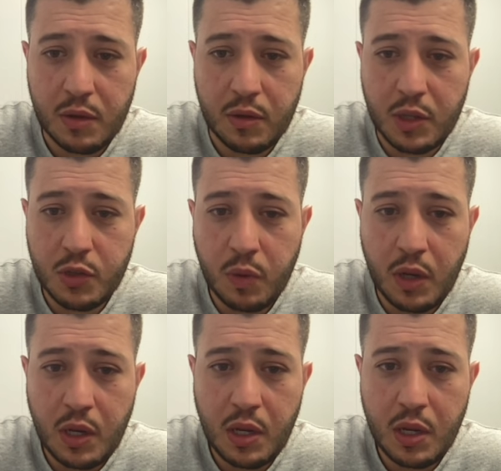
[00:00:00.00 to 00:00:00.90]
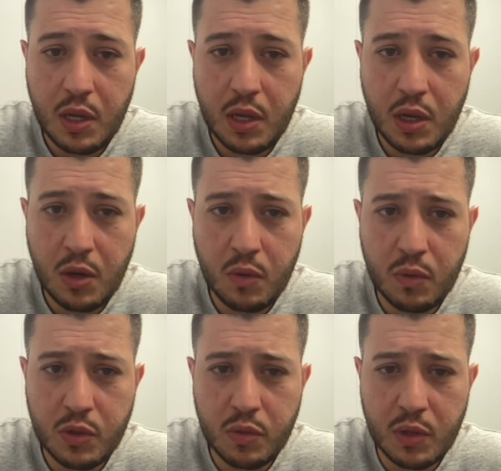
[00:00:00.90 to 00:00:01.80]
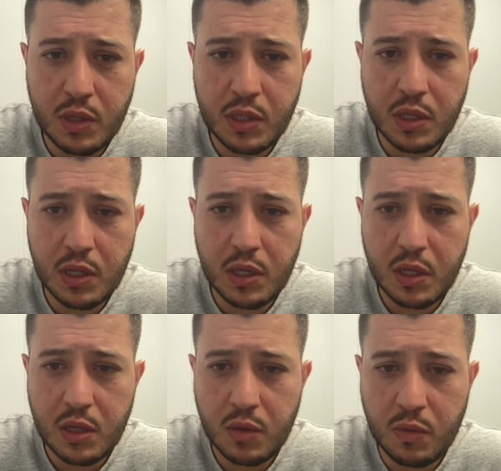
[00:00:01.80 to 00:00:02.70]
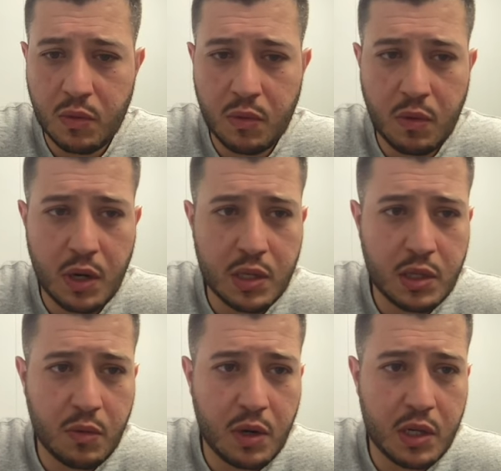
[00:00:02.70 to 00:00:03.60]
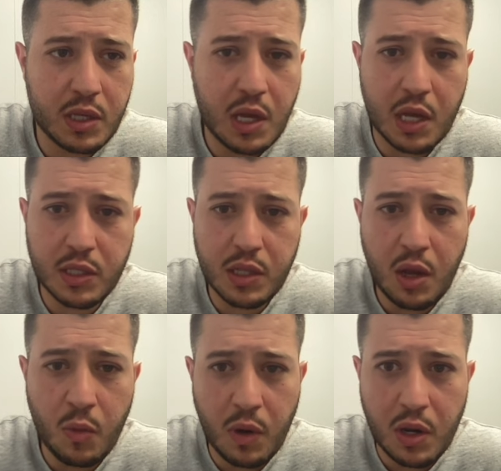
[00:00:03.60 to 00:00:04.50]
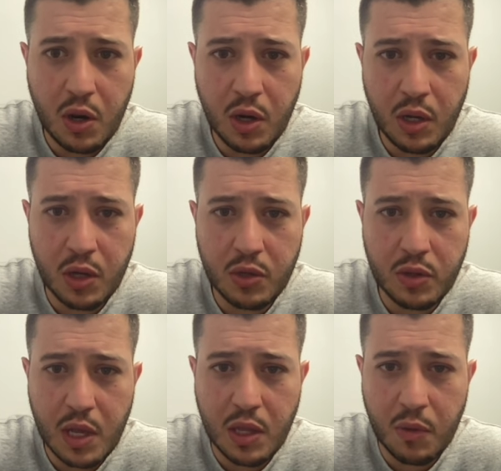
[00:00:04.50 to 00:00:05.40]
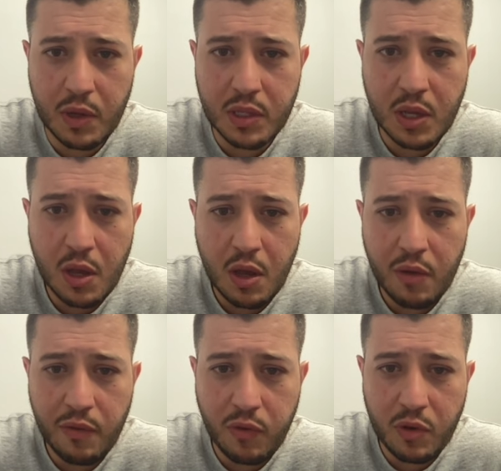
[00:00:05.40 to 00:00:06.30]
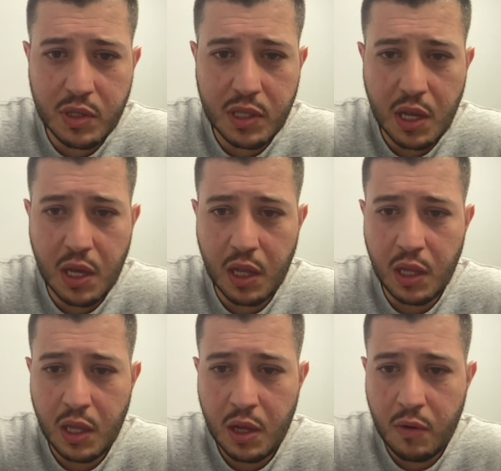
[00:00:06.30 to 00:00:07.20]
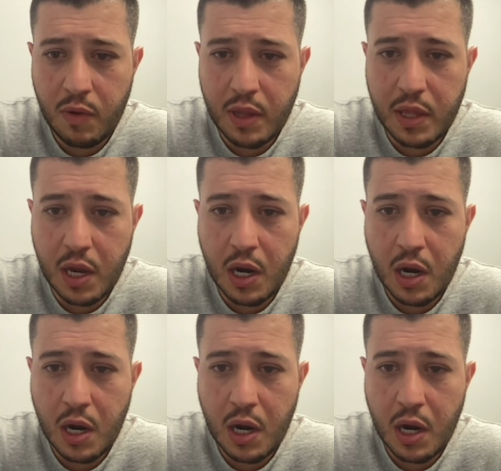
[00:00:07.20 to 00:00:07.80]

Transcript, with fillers: this one, which one is it? Where is it? Where is it? I saw one earlier today that was for sale right there.